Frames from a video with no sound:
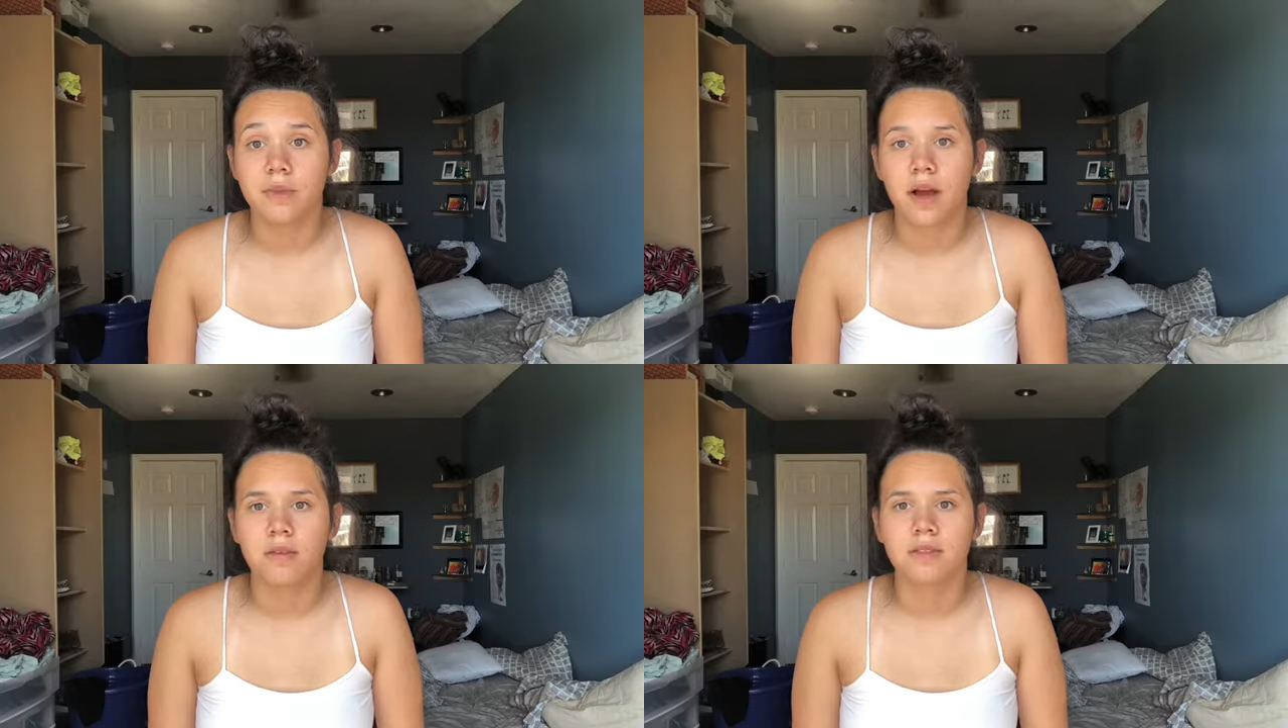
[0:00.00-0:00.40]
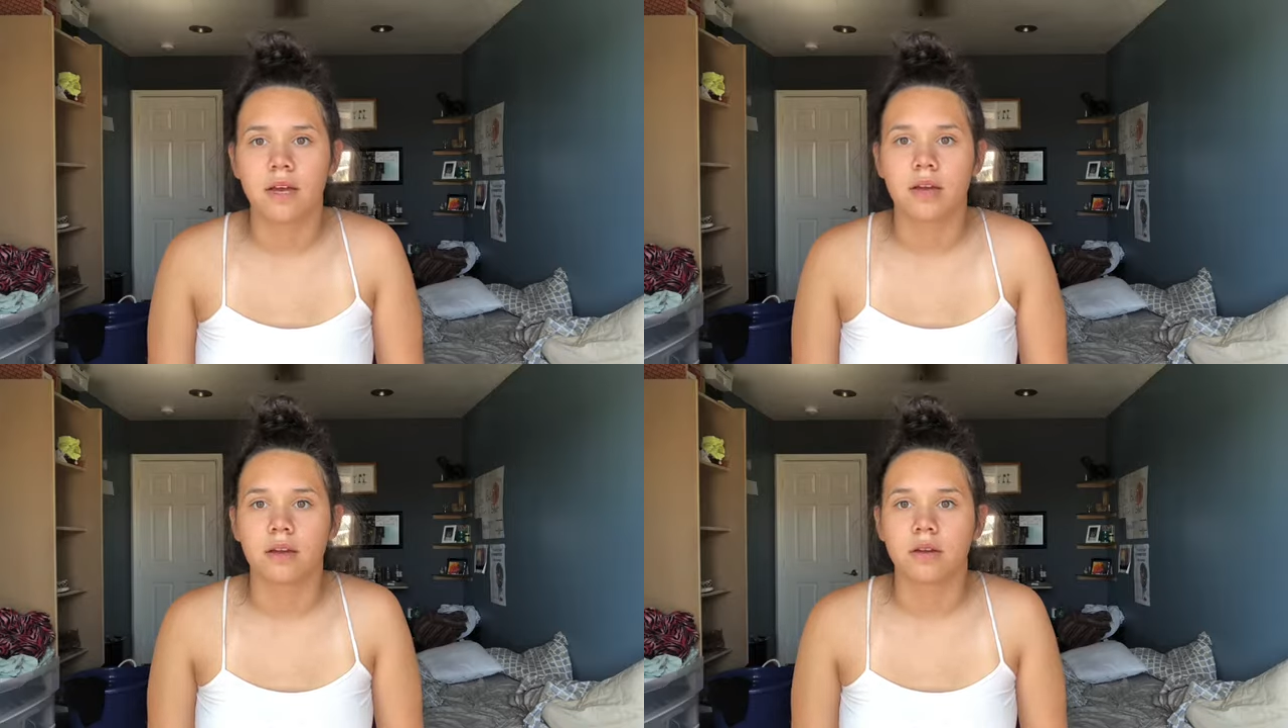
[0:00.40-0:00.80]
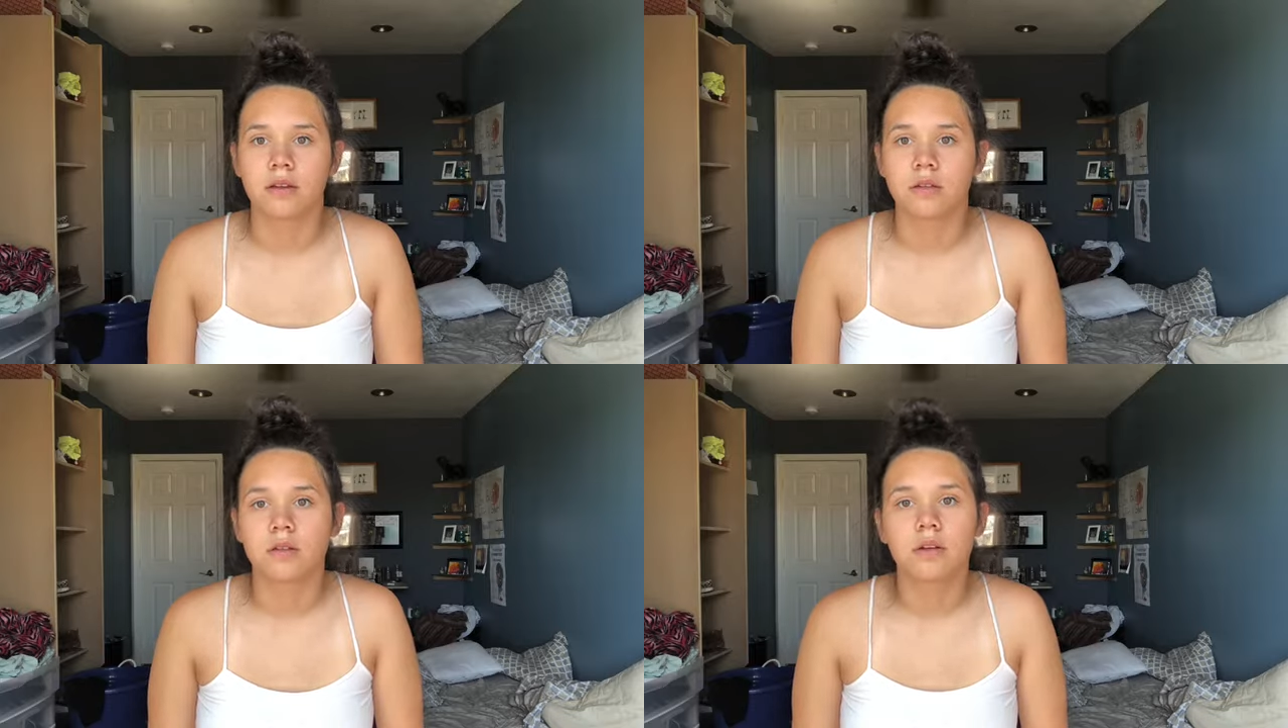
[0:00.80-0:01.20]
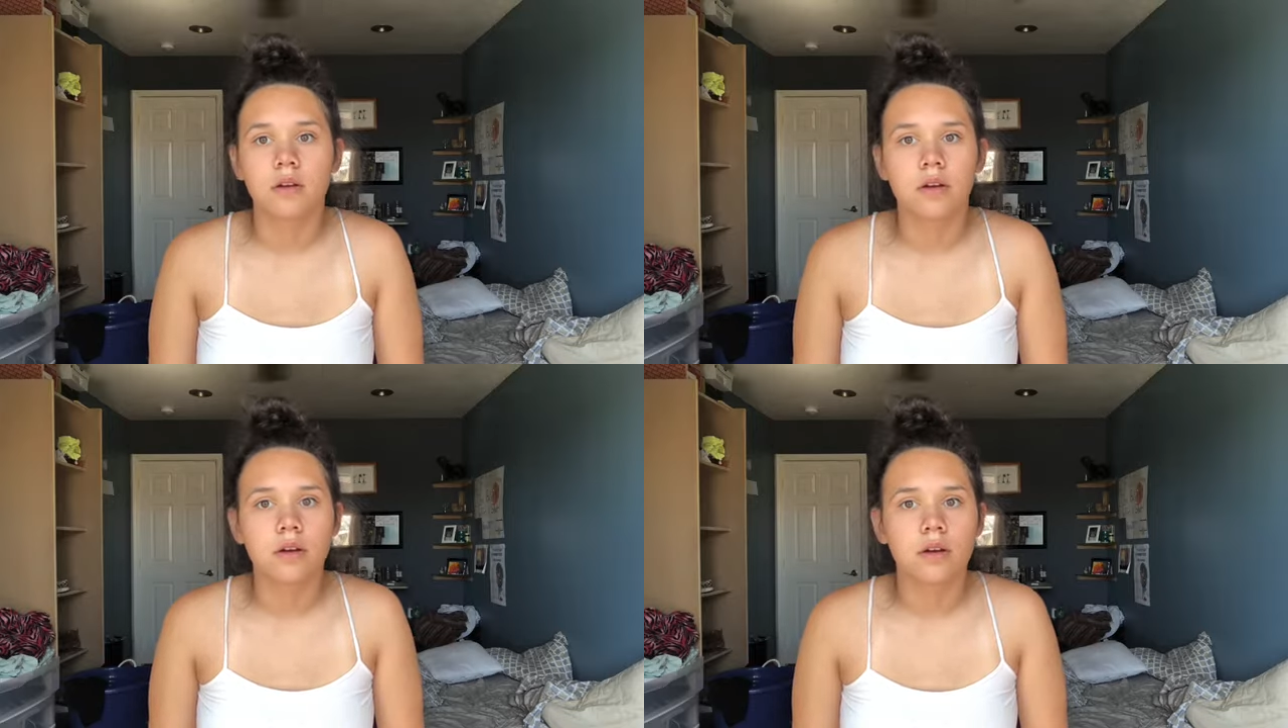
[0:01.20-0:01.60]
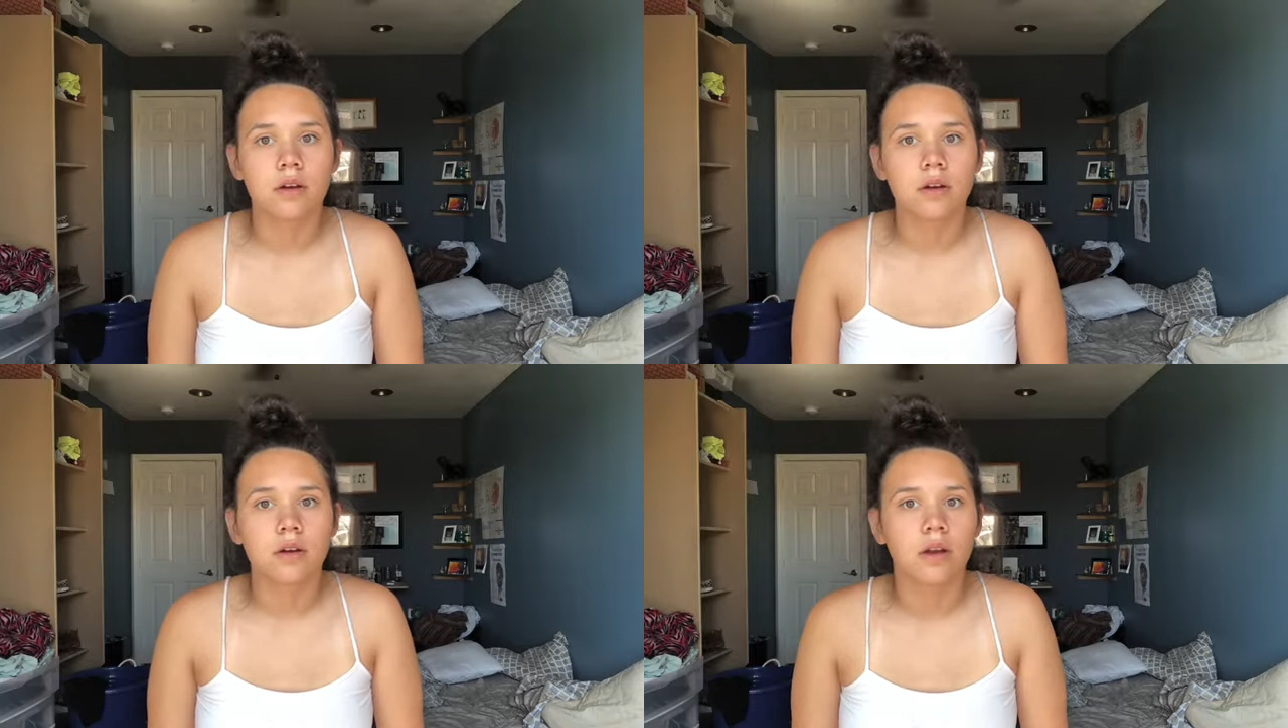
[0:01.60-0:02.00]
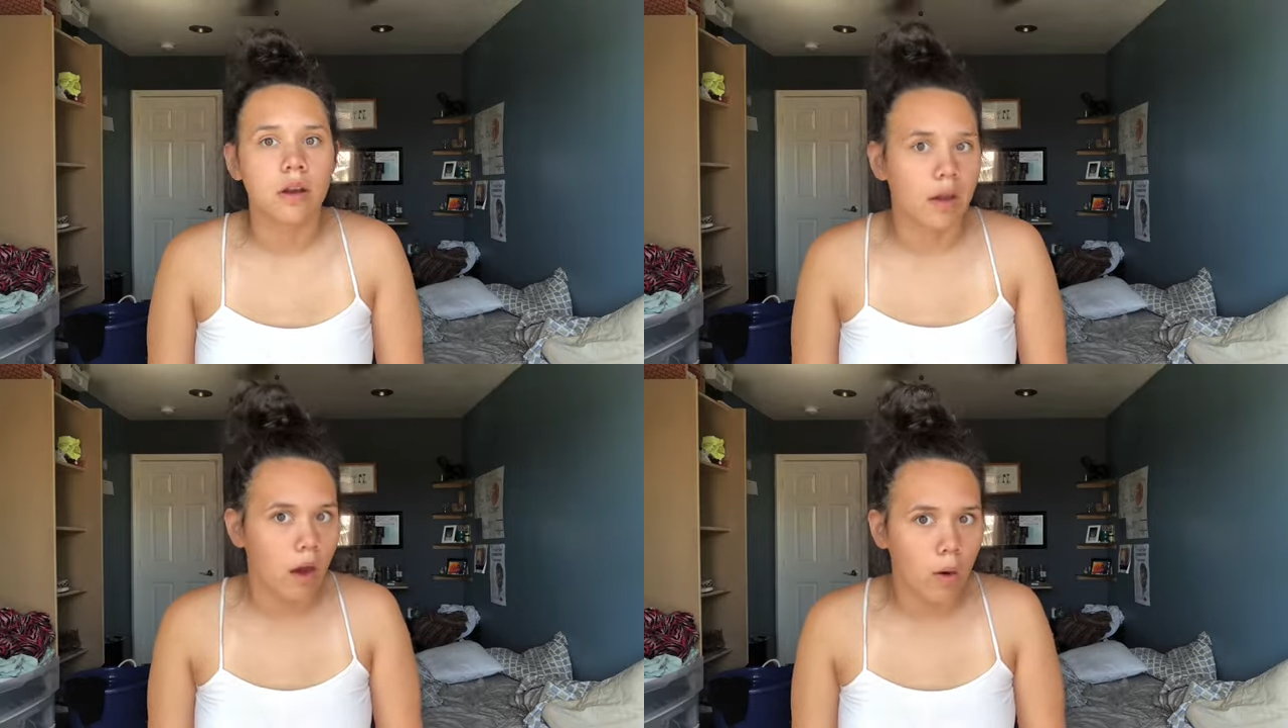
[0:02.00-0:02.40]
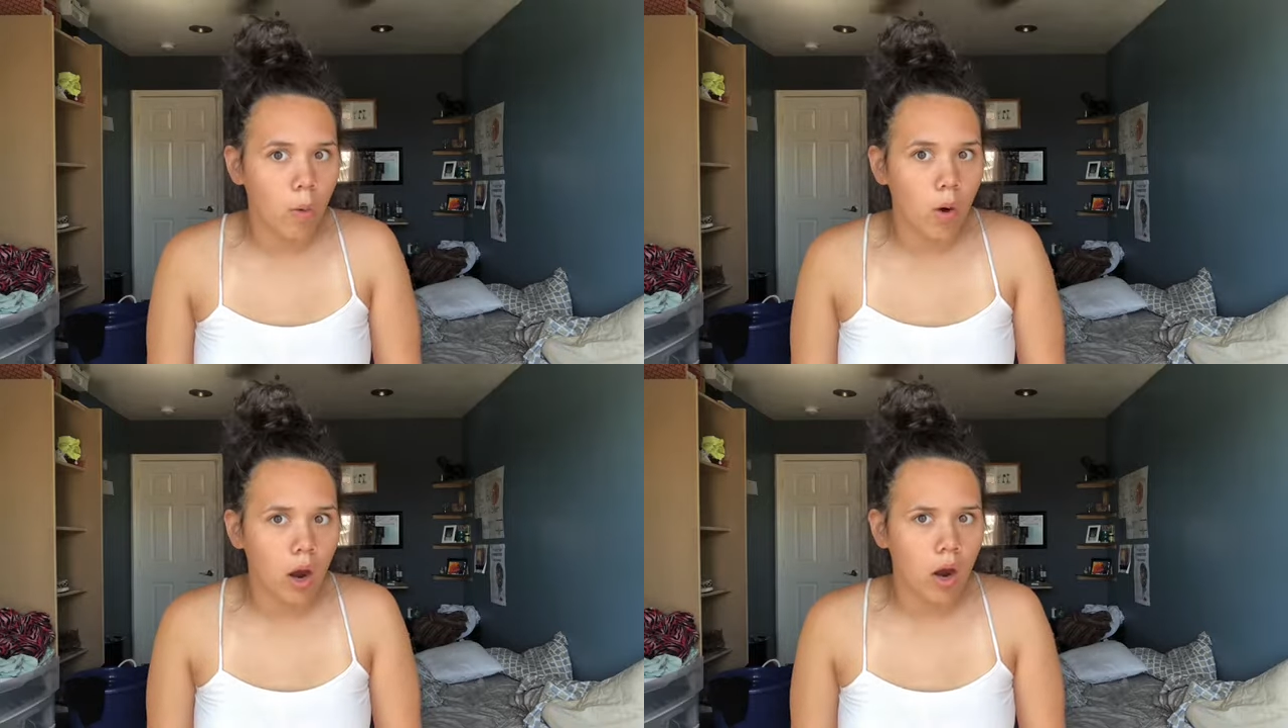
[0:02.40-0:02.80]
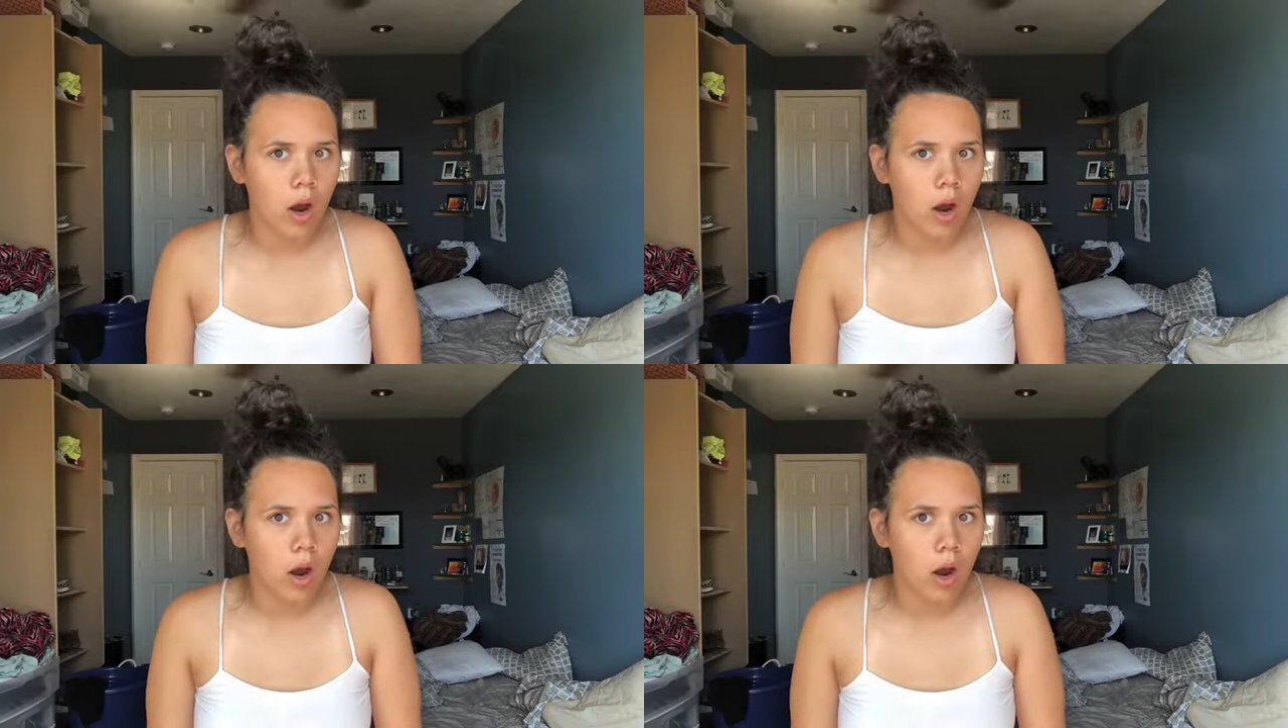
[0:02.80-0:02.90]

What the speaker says: I was like, no.